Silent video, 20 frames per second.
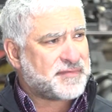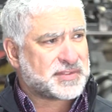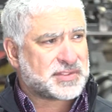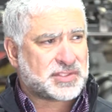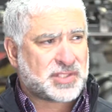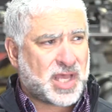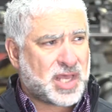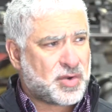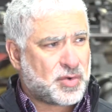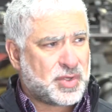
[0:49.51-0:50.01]
It's
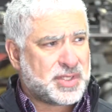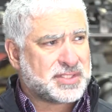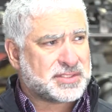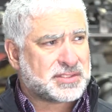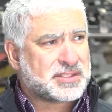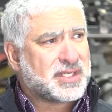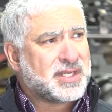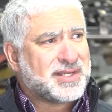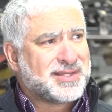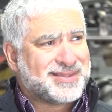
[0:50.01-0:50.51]
not
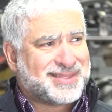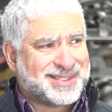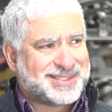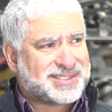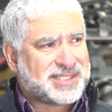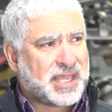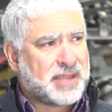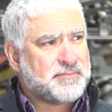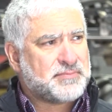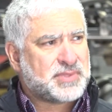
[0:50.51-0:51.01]
always the
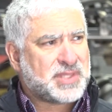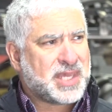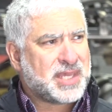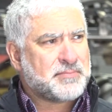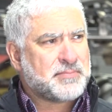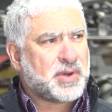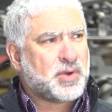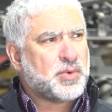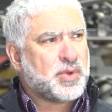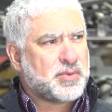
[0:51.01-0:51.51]
same thing,
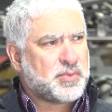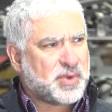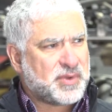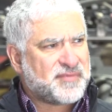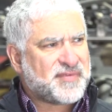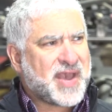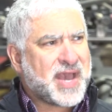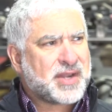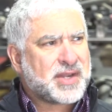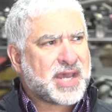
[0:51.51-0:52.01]
but we, we
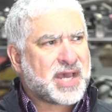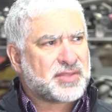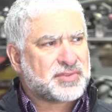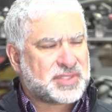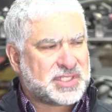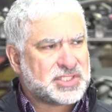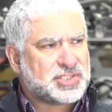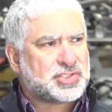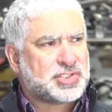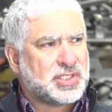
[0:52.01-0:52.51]
found out
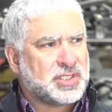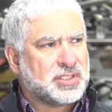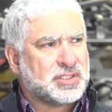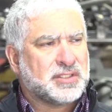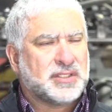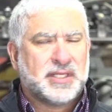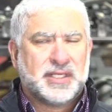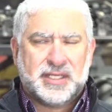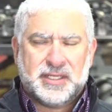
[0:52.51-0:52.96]
this year